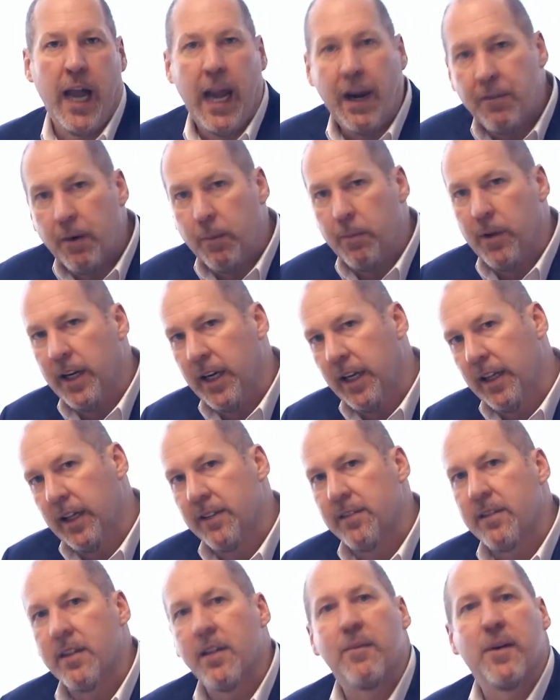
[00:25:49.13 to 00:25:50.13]
Everybody
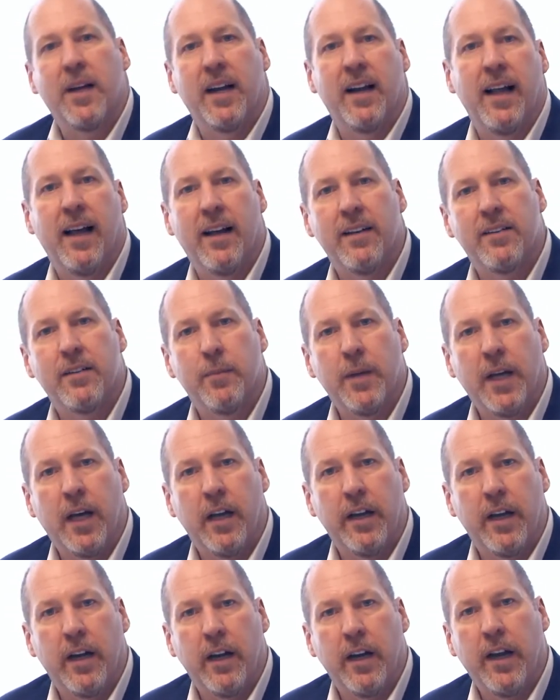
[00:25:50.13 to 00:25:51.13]
that's committed has to be on
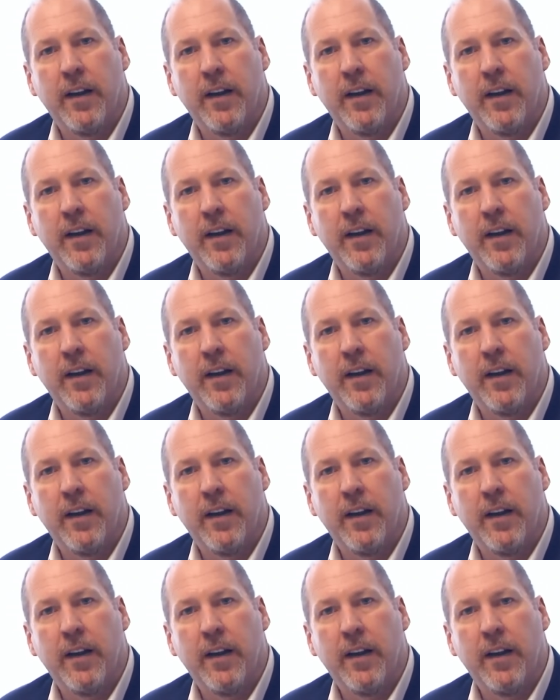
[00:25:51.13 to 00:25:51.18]
here.